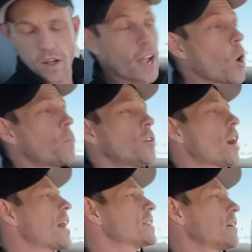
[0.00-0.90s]
I hope you
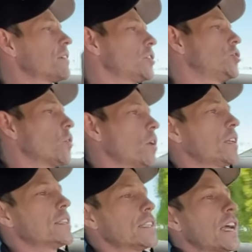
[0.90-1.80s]
guys have
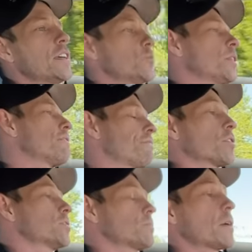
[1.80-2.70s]
enjoyed today doing the first
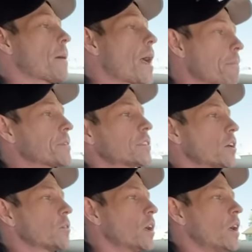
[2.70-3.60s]

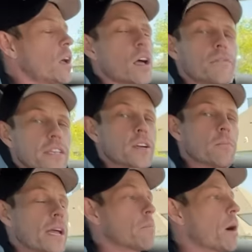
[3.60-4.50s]
episode, year,
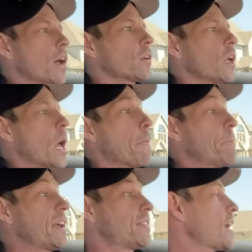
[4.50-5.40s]
make, model.
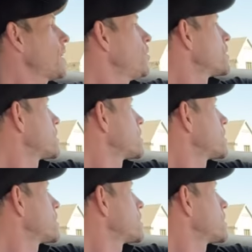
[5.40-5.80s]
Big thank you to